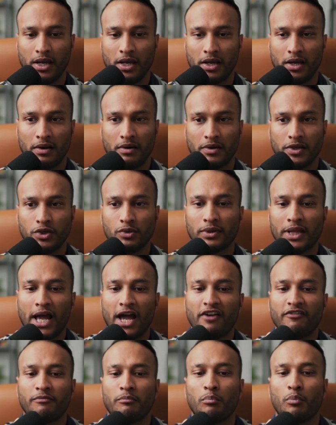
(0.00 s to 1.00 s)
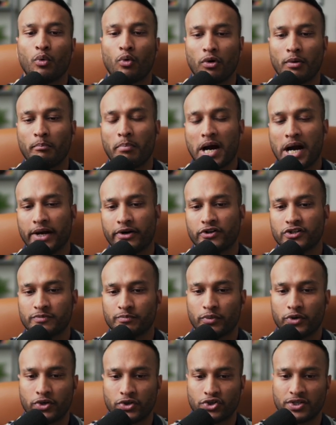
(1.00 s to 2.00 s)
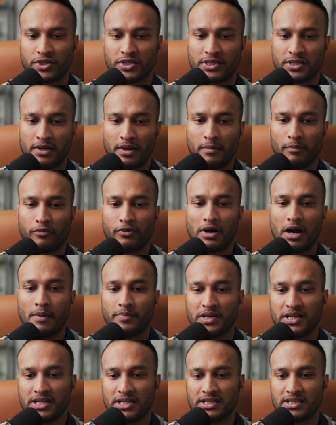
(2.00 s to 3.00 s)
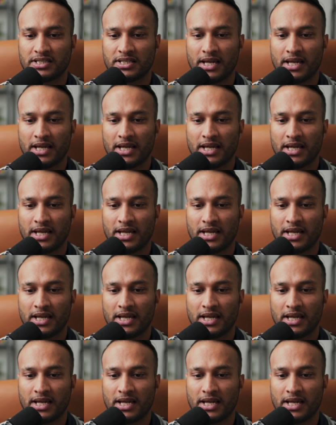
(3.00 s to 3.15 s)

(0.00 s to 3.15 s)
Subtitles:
you'll have more buyers purchase properties